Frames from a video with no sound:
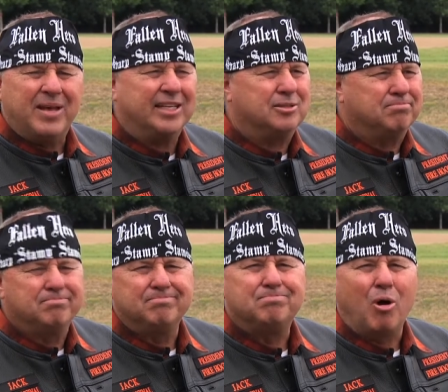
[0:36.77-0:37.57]
That's
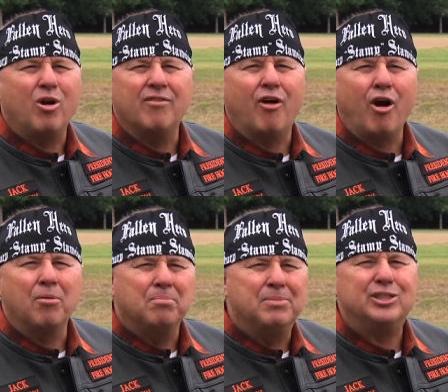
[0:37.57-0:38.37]
part of
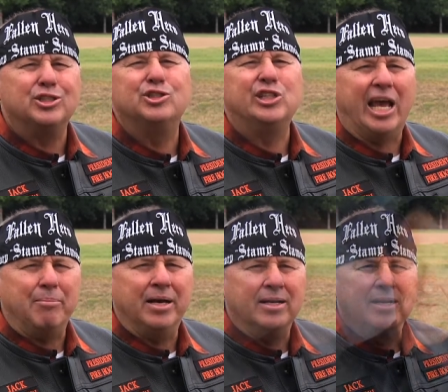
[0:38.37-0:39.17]
our mission
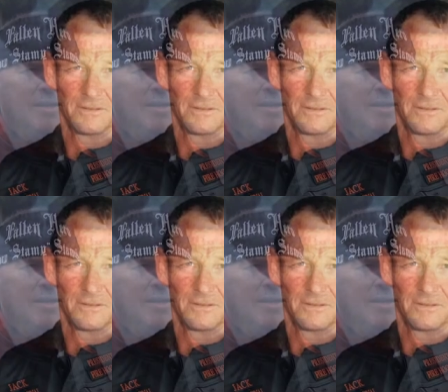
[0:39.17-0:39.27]
statement.